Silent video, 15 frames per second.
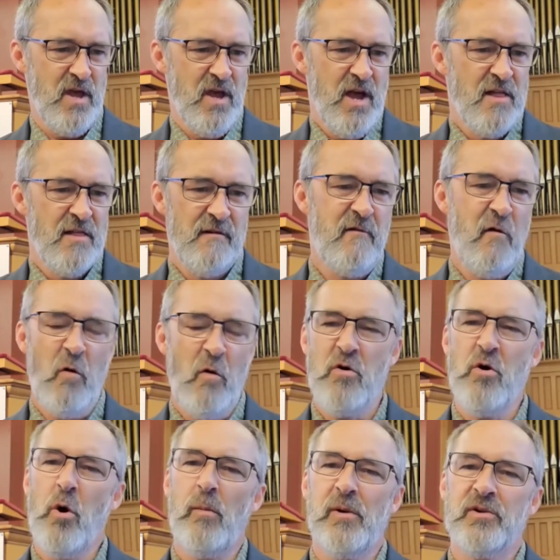The Four
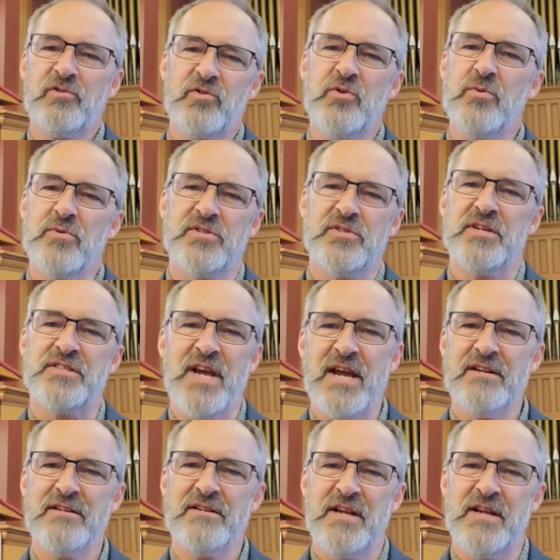Noble Truths as
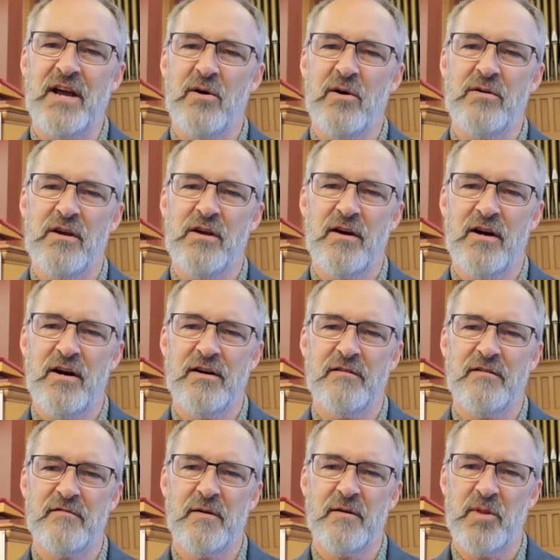handed down
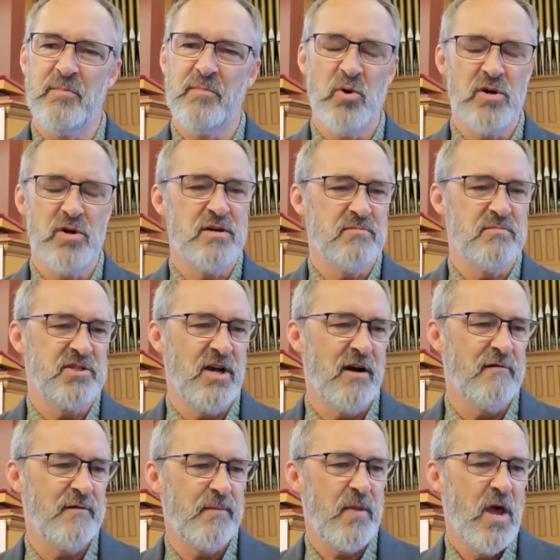from the Buddha himself.
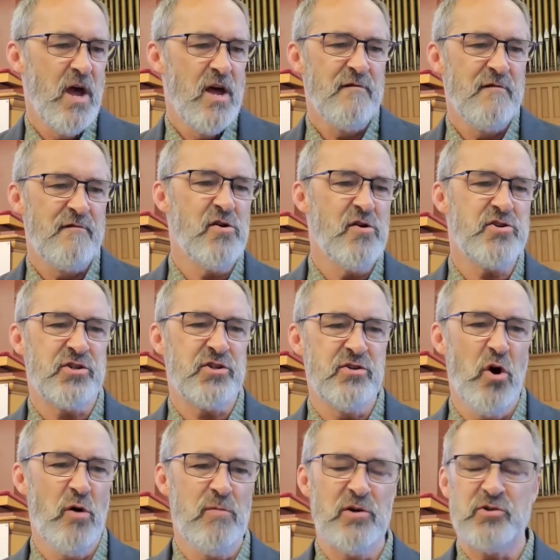The first
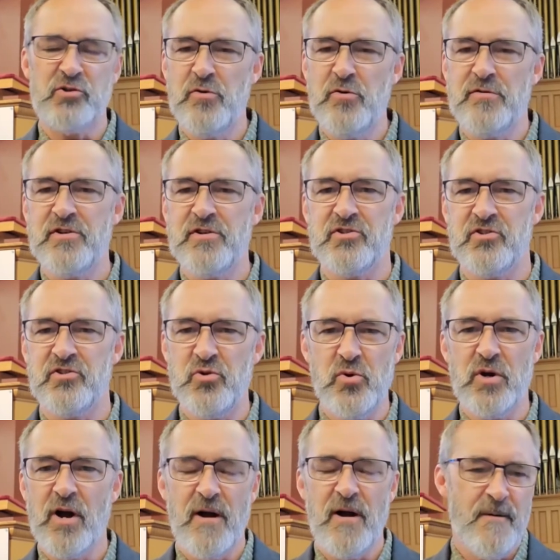noble truth is dukkha.